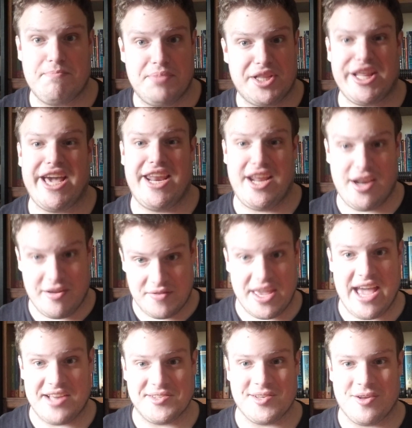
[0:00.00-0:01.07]
planet of
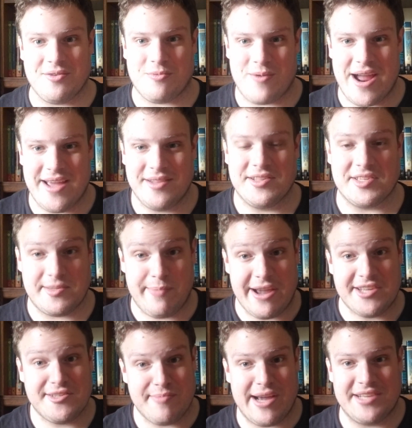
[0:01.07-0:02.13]
Kessel, right? The
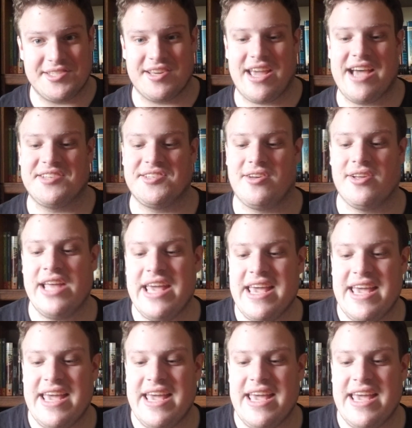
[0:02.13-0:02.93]
spice mines of Kessel.